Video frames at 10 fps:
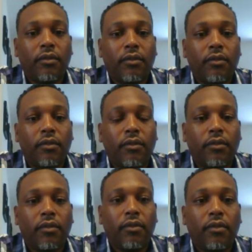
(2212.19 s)
So they
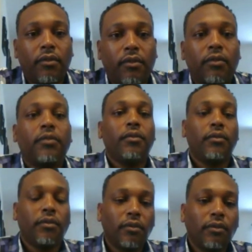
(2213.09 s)
kind of just play it
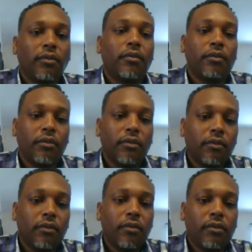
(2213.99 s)
off as, well,
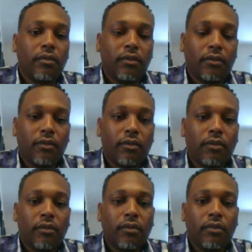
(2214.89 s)
this is what we have to
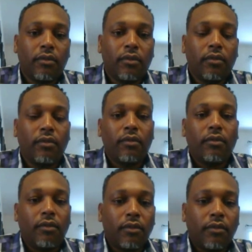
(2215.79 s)
do, to get the
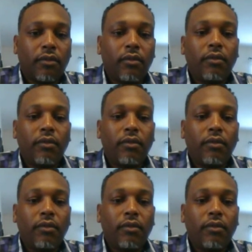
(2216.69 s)
message across.